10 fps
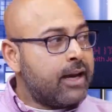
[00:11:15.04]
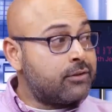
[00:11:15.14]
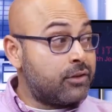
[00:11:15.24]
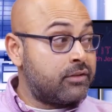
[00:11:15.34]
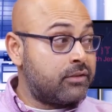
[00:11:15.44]

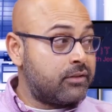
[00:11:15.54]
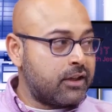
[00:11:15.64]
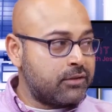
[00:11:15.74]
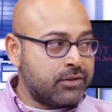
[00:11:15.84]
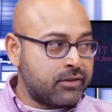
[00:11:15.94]
And so this
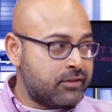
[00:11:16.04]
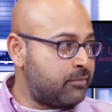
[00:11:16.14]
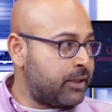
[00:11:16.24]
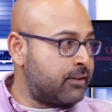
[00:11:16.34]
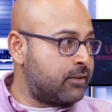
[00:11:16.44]
customer
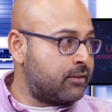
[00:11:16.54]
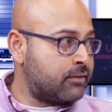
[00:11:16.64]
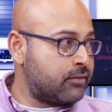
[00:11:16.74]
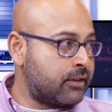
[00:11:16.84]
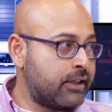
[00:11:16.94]
success
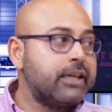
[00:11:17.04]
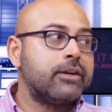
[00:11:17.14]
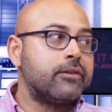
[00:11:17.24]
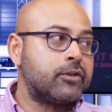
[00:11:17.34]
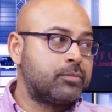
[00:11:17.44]
manager's
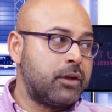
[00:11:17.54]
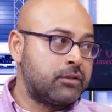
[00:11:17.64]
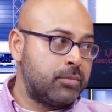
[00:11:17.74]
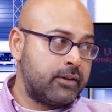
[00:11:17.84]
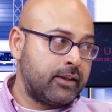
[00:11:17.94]
key
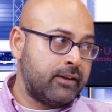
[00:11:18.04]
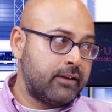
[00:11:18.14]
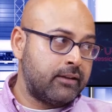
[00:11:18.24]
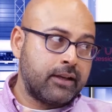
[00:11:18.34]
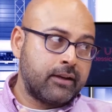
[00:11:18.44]
responsibility
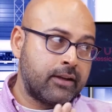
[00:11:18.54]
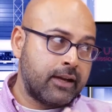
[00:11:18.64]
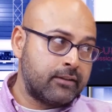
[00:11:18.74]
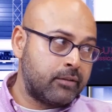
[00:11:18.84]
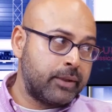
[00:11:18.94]
day to
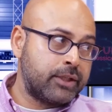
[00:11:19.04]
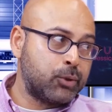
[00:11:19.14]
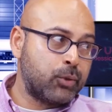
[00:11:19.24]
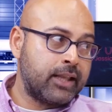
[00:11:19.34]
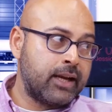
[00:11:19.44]
day is to make
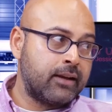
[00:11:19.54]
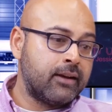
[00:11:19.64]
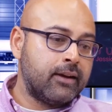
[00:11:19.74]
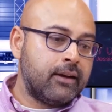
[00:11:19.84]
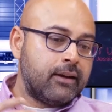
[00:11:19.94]
sure that
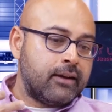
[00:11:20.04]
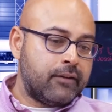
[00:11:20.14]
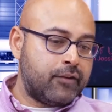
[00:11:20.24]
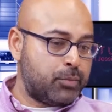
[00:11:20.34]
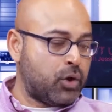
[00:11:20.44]

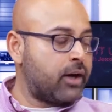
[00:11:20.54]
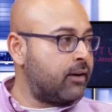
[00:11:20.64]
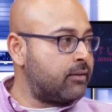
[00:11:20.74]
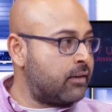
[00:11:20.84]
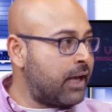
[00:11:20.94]
if the
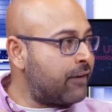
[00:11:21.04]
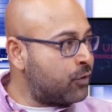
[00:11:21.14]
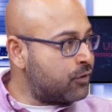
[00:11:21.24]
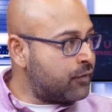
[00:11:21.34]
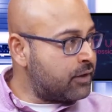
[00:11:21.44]
product doesn't have
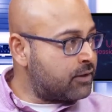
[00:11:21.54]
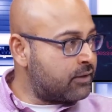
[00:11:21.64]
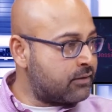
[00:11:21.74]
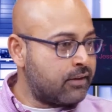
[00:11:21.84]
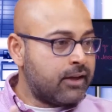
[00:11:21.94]
those
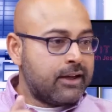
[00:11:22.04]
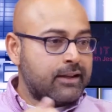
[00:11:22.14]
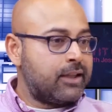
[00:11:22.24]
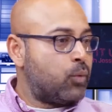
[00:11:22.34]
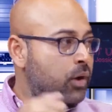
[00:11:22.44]
features,
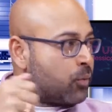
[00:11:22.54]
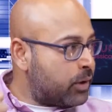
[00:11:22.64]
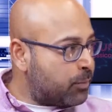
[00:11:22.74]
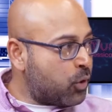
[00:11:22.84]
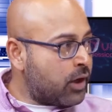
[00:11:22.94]
that they work
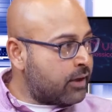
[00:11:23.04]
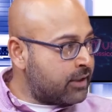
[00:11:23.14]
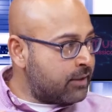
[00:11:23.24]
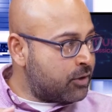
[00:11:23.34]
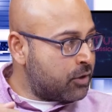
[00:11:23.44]
with the
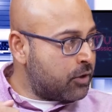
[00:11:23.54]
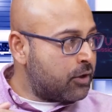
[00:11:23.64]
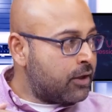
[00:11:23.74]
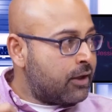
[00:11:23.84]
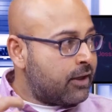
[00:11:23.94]
product team
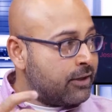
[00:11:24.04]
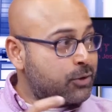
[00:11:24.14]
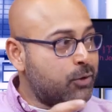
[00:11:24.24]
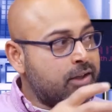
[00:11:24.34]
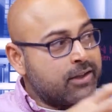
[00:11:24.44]
to
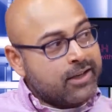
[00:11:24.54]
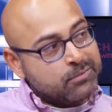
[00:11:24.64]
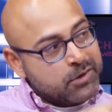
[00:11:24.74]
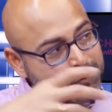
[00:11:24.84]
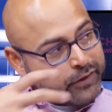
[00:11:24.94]
ensure that the
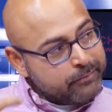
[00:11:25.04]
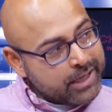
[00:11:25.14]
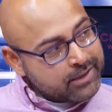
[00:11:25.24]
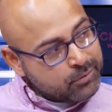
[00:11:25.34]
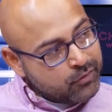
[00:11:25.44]
customer's
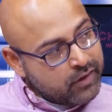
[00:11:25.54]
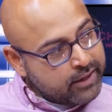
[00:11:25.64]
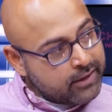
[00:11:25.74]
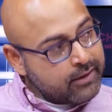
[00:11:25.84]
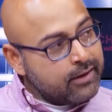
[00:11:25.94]
feedback is
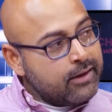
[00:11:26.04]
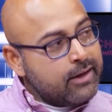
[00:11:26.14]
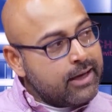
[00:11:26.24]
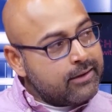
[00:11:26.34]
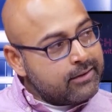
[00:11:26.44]
provided, mm-hmm.
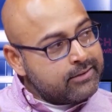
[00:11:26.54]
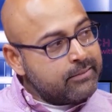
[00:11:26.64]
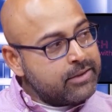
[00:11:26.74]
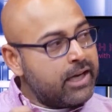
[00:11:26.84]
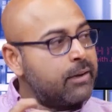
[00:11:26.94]
and at the
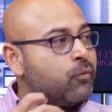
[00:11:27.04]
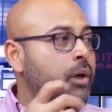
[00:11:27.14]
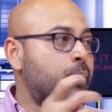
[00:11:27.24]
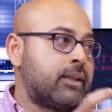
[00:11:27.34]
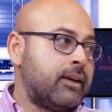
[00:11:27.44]
same time
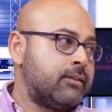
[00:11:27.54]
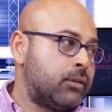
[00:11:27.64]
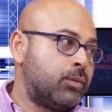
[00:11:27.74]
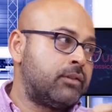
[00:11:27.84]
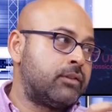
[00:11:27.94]
work with
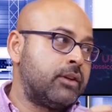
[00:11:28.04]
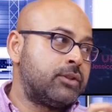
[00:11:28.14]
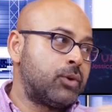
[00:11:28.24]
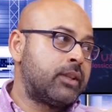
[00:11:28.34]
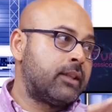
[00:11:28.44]
customers to
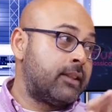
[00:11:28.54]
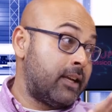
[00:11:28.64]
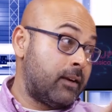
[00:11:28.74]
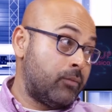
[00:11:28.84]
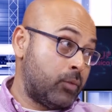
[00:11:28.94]
ensure that
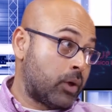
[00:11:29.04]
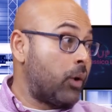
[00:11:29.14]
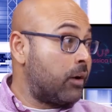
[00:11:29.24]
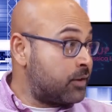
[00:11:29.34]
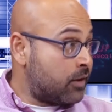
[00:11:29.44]
their
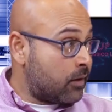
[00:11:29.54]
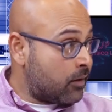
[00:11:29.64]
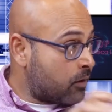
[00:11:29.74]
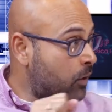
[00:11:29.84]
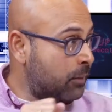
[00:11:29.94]
requirements
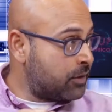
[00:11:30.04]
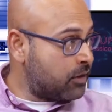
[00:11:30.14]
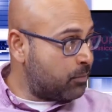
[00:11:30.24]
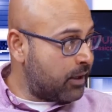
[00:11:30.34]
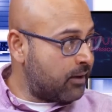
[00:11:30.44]
requirements
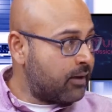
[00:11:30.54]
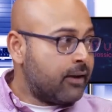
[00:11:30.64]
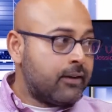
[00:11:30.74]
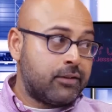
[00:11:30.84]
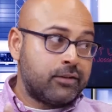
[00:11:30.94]
are met.
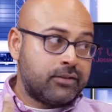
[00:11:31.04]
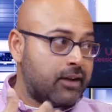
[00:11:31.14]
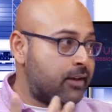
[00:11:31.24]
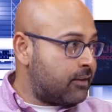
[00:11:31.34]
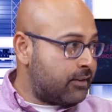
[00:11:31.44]
So it's
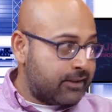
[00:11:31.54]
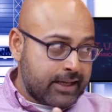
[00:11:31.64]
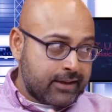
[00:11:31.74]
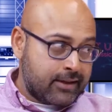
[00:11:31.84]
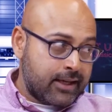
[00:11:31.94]
a
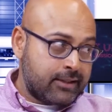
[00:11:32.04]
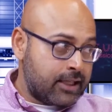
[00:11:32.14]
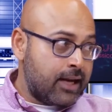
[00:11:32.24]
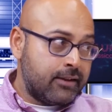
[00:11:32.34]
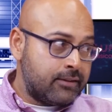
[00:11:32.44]
day-to-day
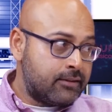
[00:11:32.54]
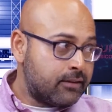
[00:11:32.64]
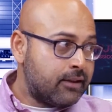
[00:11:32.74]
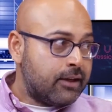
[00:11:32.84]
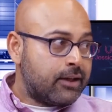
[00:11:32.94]

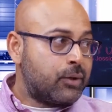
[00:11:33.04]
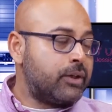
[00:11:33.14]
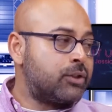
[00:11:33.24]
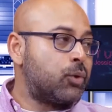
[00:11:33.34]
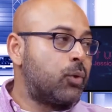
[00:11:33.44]
challenge to
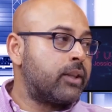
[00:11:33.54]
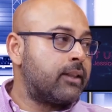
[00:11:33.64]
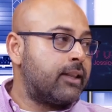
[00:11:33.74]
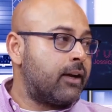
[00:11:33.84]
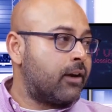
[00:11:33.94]
ensure
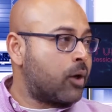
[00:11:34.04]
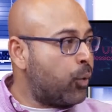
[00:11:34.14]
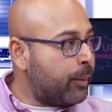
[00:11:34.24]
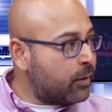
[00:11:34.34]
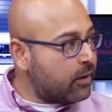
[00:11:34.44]
that they are
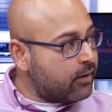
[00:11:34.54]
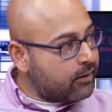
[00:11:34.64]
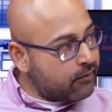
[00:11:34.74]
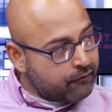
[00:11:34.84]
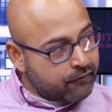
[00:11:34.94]
equipped
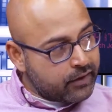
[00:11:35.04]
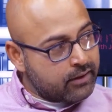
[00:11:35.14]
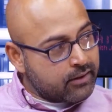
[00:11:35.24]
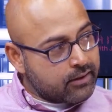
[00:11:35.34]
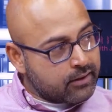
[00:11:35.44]

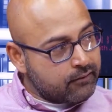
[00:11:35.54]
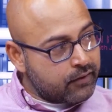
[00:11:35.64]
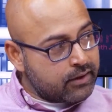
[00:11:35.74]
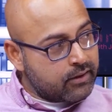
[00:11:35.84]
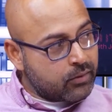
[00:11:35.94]
with
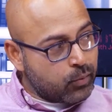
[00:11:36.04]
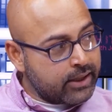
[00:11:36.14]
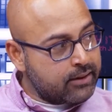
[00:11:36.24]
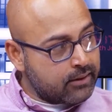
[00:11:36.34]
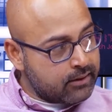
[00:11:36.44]
with the
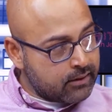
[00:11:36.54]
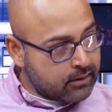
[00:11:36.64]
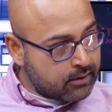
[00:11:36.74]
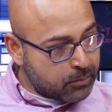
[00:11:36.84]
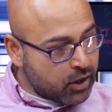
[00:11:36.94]
right
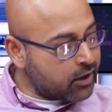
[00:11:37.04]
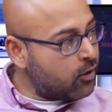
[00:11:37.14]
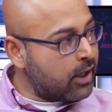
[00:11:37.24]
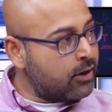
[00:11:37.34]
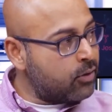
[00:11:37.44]
uh,
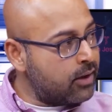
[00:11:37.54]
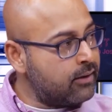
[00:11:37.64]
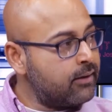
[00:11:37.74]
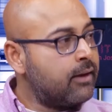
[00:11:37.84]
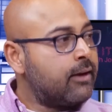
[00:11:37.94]
product
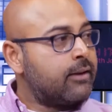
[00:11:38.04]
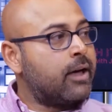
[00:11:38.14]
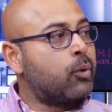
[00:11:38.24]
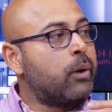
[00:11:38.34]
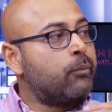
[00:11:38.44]
collateral,
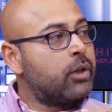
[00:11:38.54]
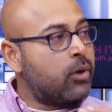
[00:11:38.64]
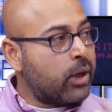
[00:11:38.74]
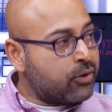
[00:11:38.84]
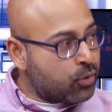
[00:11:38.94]
they're equipped with
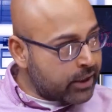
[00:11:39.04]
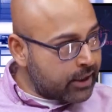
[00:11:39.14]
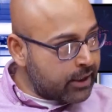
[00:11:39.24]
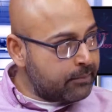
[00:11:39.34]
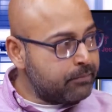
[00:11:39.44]
the right
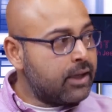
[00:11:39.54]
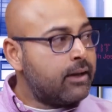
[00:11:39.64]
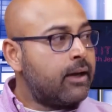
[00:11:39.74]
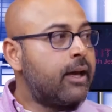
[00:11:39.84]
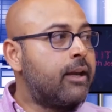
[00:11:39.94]
training,
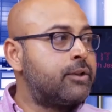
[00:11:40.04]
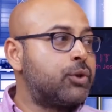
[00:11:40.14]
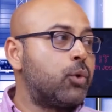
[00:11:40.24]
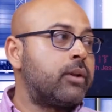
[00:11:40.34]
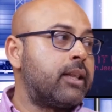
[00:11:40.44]
and
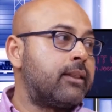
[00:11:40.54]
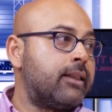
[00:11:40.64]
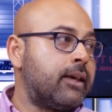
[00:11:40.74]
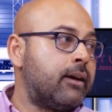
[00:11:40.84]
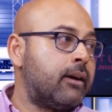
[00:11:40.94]
ensure
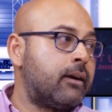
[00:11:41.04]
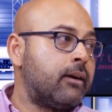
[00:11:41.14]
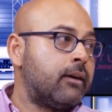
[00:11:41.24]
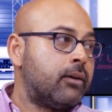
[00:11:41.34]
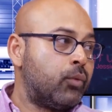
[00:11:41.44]
that they
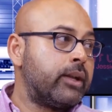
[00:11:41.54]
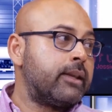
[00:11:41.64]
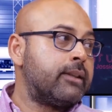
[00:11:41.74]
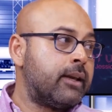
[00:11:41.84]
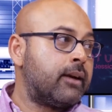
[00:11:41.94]
are
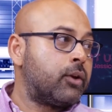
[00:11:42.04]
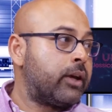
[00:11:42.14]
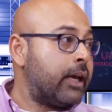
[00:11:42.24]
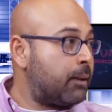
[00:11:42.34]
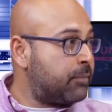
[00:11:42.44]
really there to
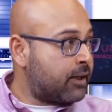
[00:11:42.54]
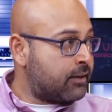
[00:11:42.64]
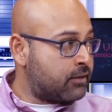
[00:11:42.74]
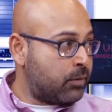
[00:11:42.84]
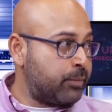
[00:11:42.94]
help the
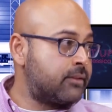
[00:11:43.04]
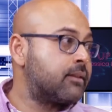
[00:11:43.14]
customer be